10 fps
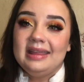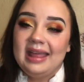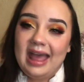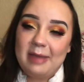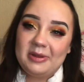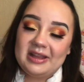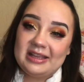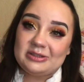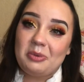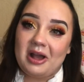Hi
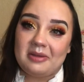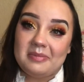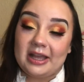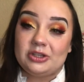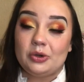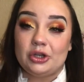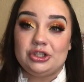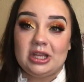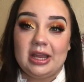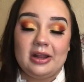beauties, welcome back to our
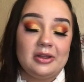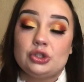channel.